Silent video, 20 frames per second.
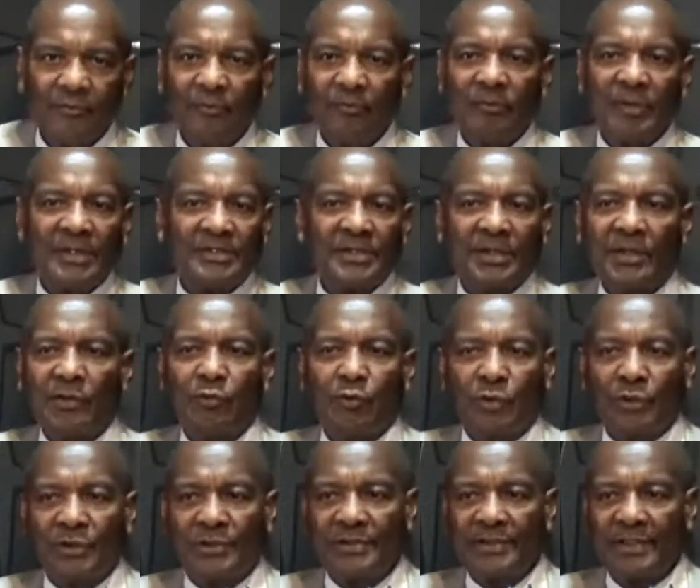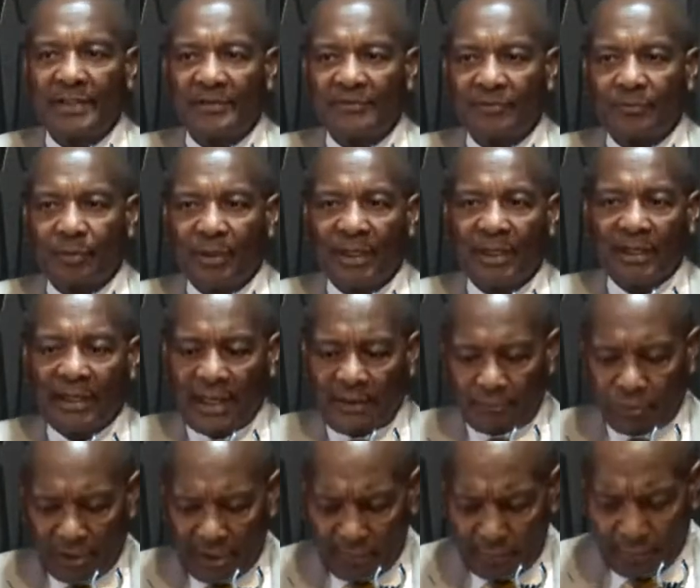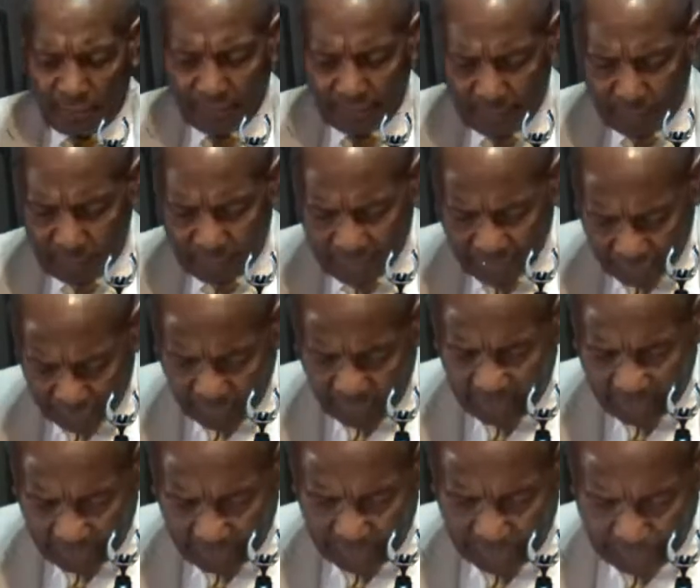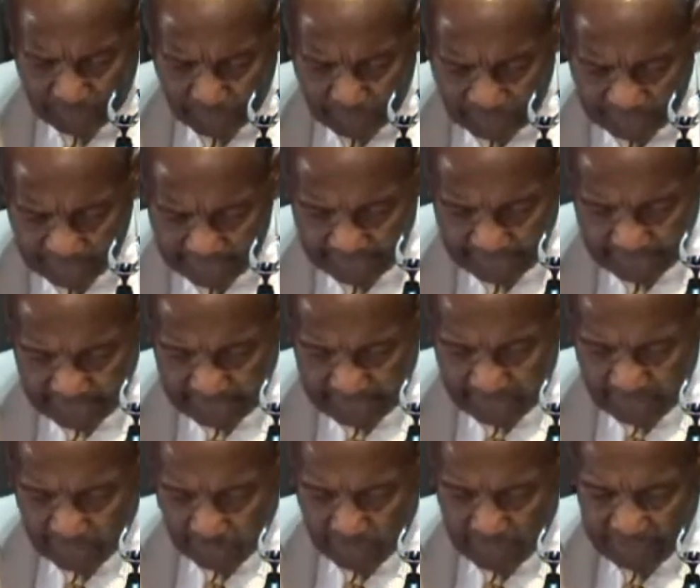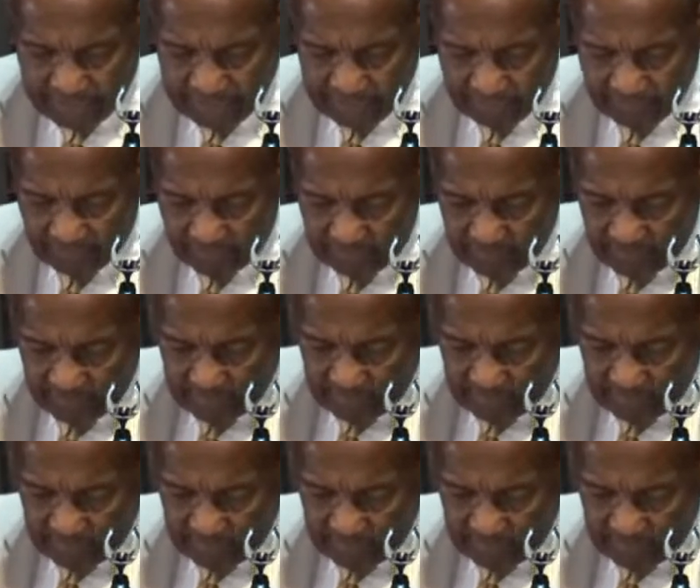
mince any words. He didn't play with them. He went straight to the point. So he didn't